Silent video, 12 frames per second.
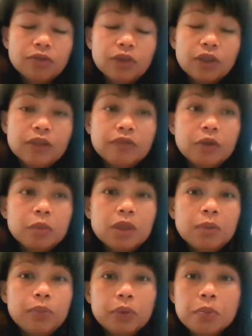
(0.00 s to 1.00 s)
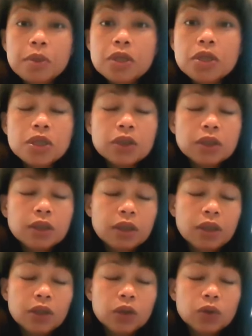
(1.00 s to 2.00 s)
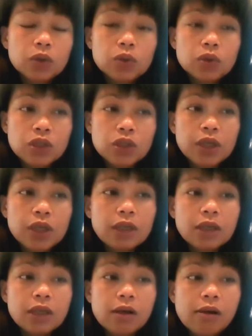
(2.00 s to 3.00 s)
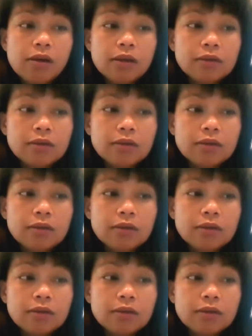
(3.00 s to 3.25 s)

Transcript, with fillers: for giving me permission to share